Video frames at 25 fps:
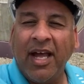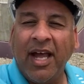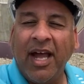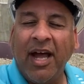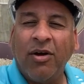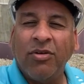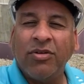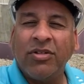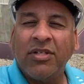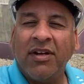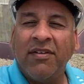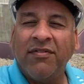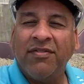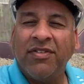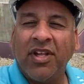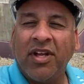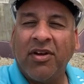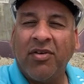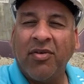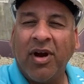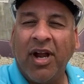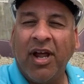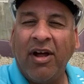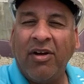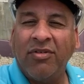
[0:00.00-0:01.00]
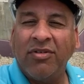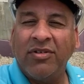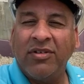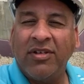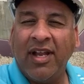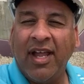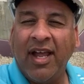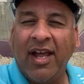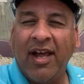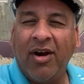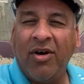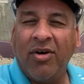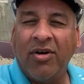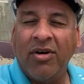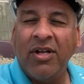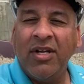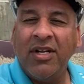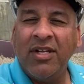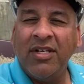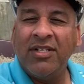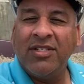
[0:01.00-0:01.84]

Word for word: out of the ground now.